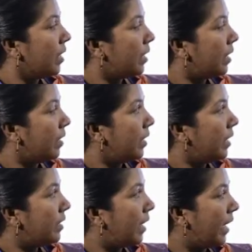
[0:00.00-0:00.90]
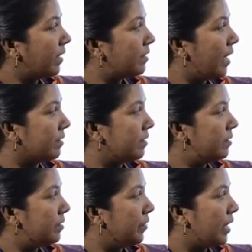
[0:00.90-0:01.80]
Here in the
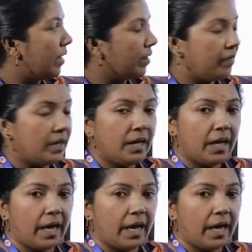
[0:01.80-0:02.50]
x-axis, we have given